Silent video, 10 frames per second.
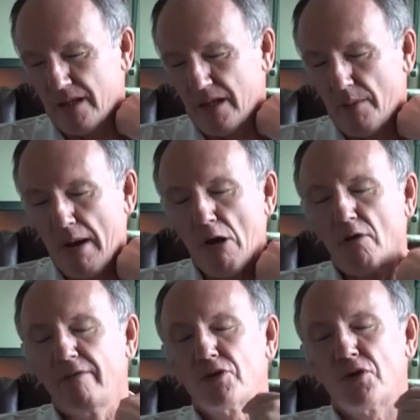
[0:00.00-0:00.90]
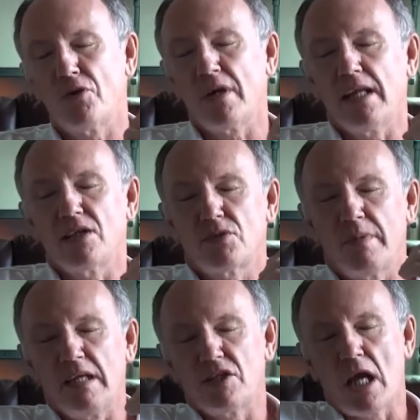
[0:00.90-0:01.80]
A power of attorney is
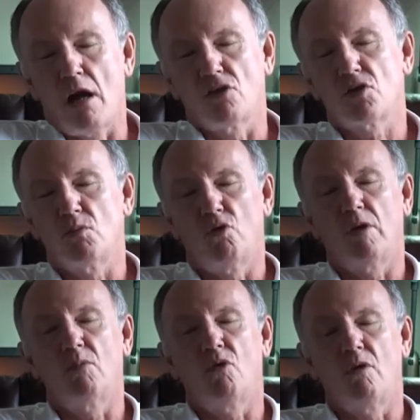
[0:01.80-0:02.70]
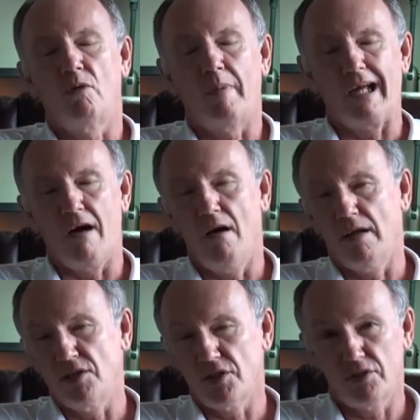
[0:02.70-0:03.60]
being challenged more and more by all
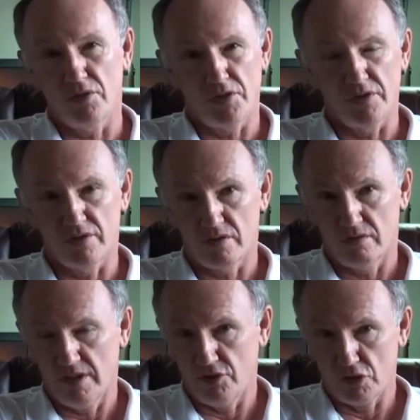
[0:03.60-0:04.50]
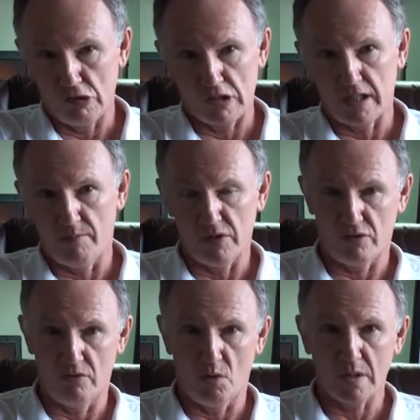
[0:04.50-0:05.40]
institutions. Insurance companies
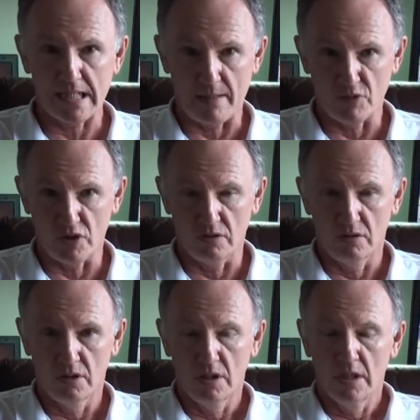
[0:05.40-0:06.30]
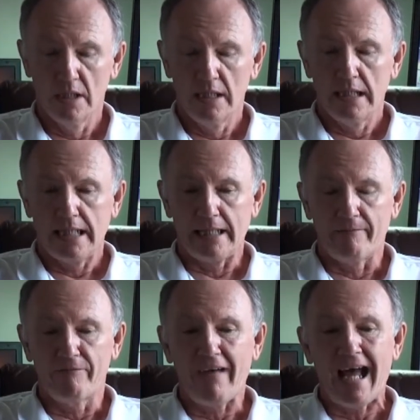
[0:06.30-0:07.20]
are no exception. And in
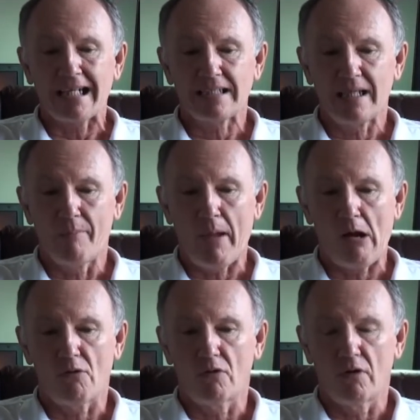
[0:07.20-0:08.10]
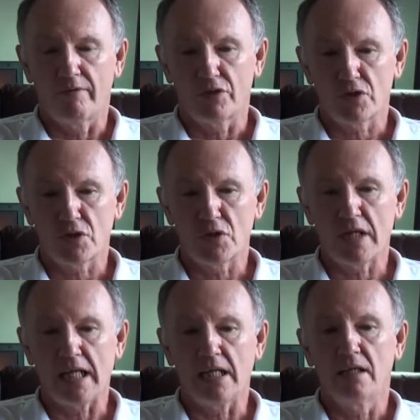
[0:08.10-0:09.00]
fact, a power of
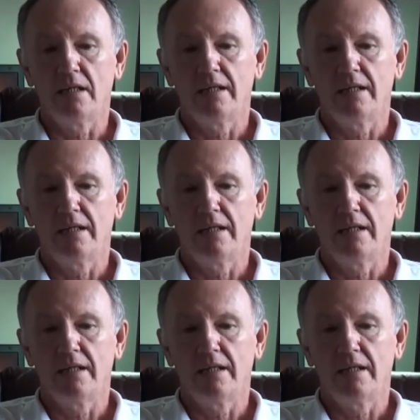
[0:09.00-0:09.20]
attorney